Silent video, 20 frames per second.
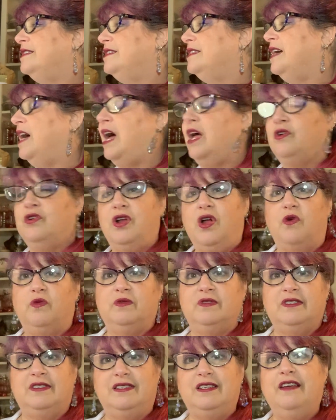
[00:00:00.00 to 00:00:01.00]
I don't know, we'll
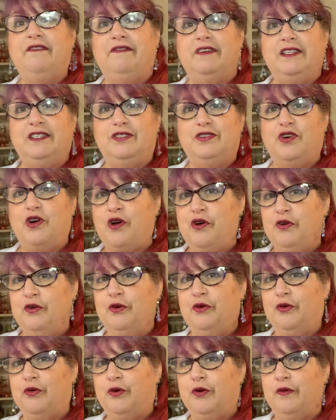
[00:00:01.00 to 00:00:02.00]
see if I start
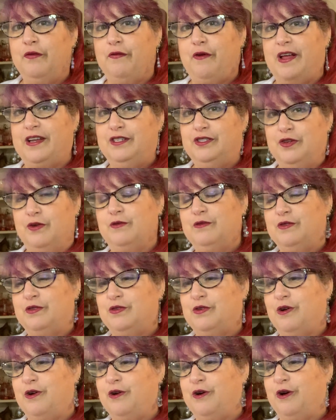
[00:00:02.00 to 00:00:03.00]
her or if I don't
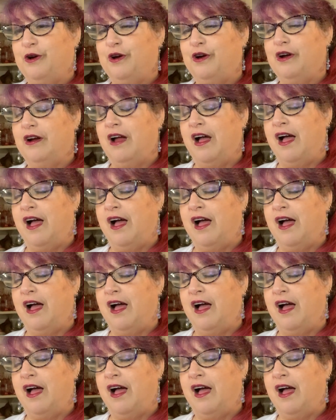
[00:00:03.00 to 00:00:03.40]
start her.